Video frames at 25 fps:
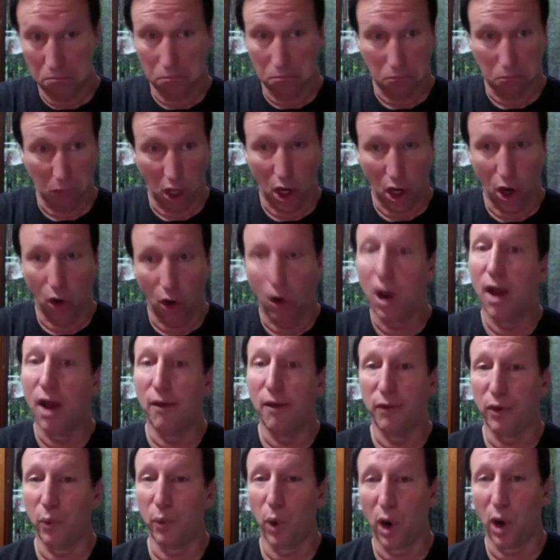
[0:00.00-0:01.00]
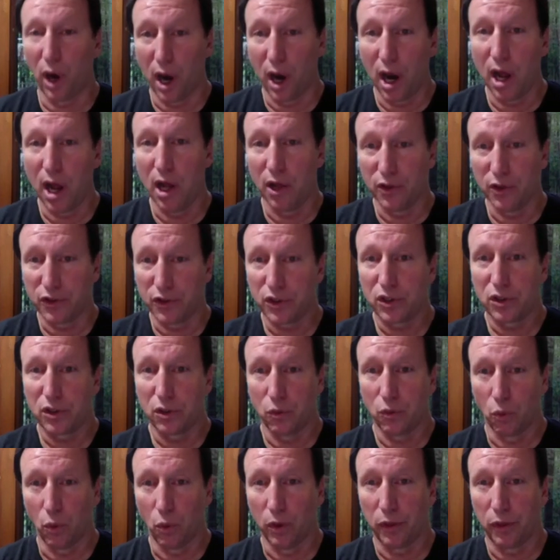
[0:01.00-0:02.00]
you know, everywhere else,
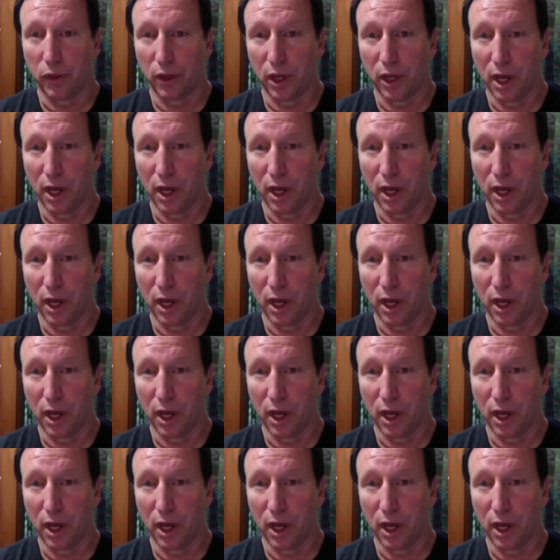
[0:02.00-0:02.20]
with an